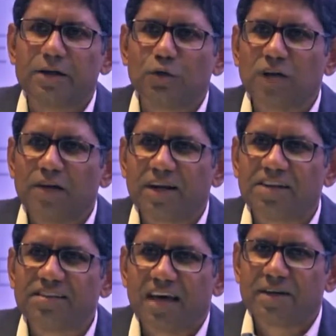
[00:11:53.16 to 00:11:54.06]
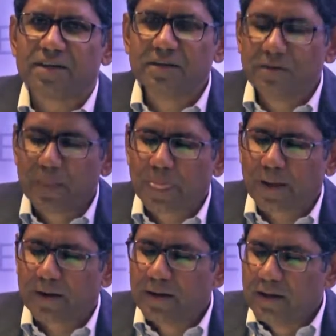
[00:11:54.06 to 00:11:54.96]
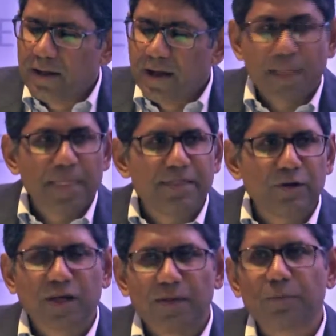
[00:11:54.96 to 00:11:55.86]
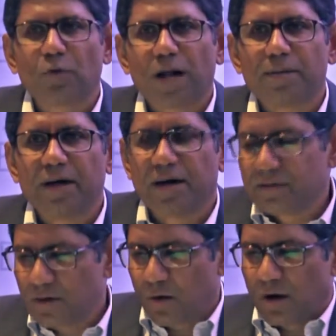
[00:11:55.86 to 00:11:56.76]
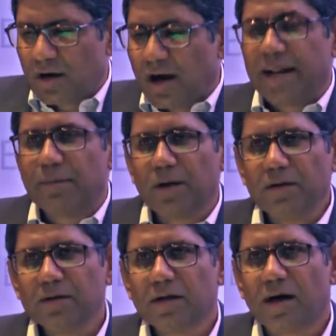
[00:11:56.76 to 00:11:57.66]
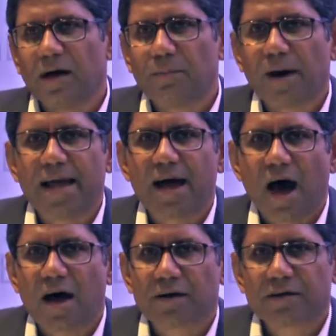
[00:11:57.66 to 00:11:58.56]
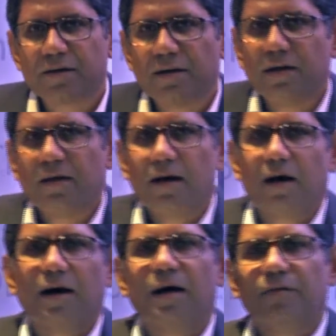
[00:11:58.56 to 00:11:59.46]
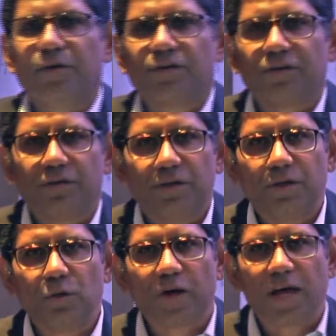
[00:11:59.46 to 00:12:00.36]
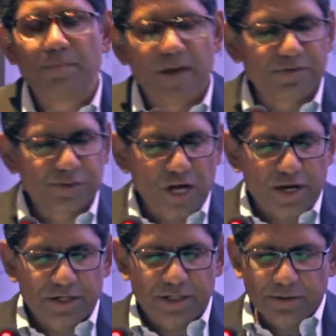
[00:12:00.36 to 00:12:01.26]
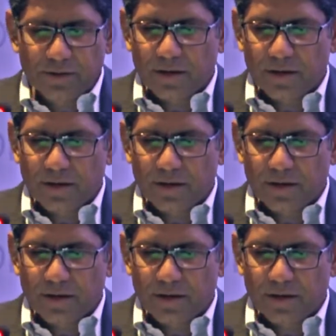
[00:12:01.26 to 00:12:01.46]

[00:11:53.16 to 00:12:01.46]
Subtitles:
in 2007, right? And then there was another program done called Unable by ARC, which is a UK-based charity.